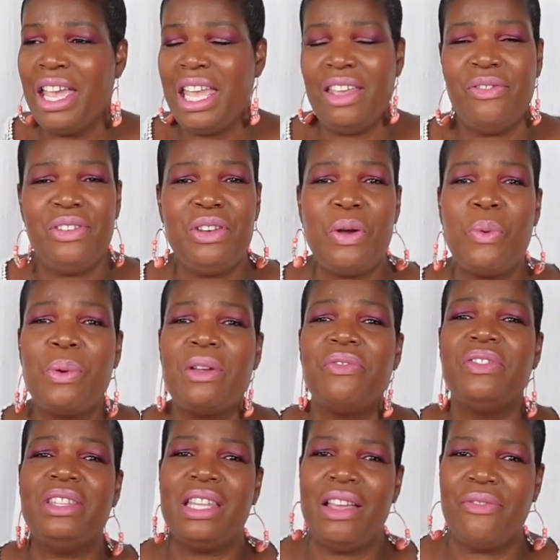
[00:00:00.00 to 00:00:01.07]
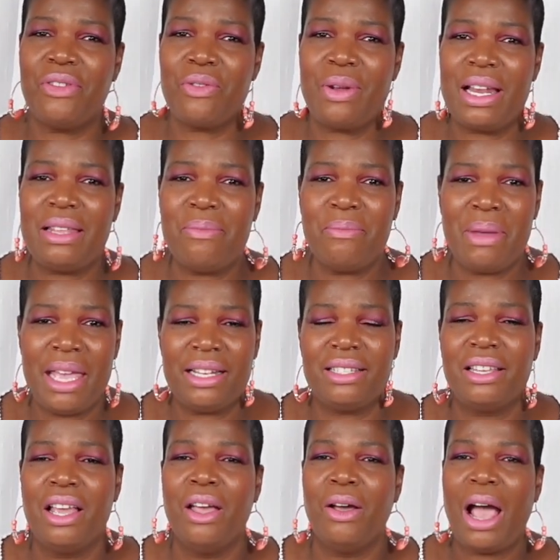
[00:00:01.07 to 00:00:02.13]
Even though we've never really
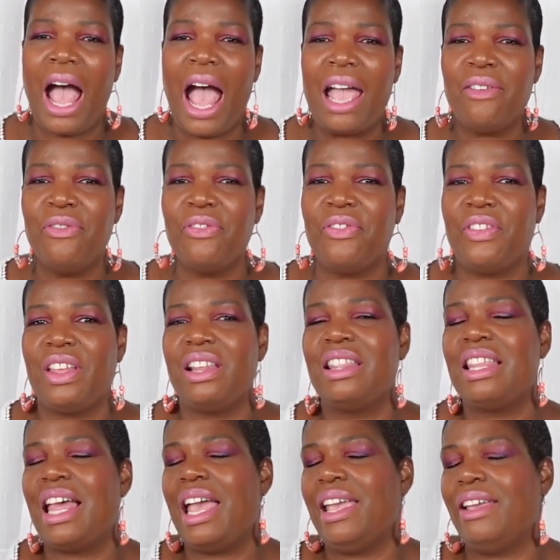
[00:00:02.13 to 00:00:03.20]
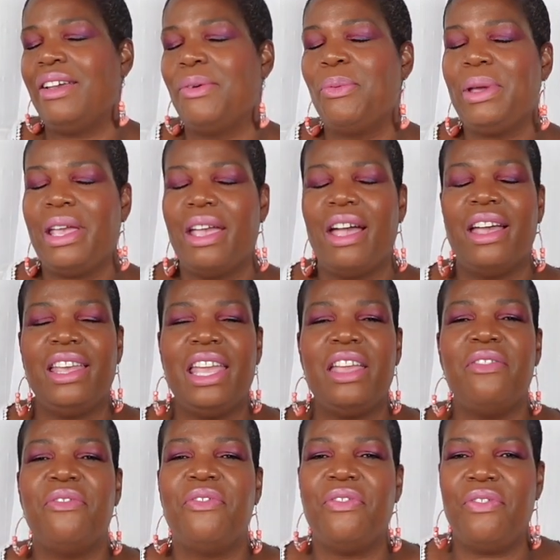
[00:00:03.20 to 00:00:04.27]
met, I feel like we are
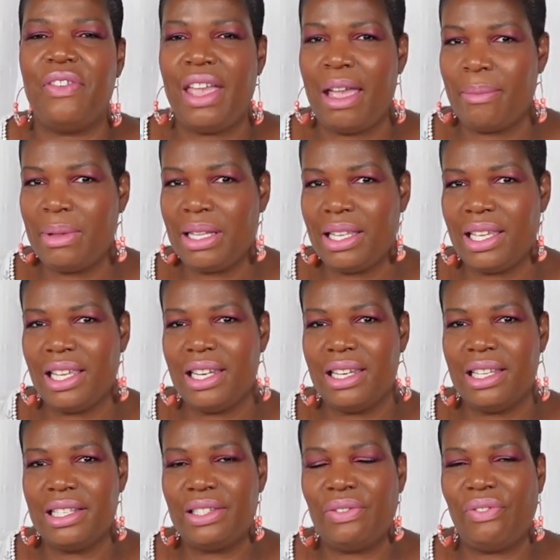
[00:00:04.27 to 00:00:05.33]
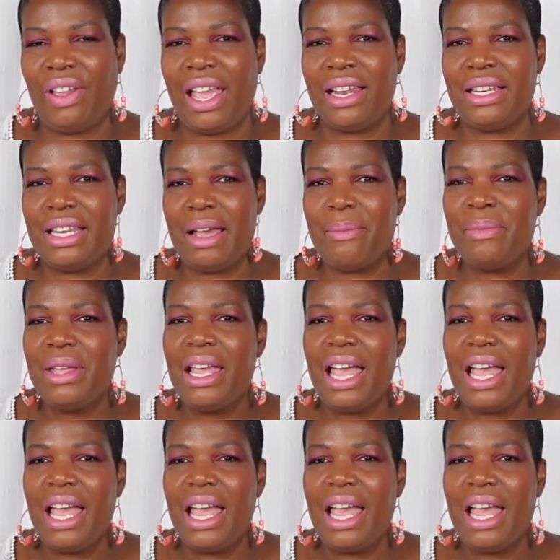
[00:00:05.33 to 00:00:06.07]
a family in this fandom,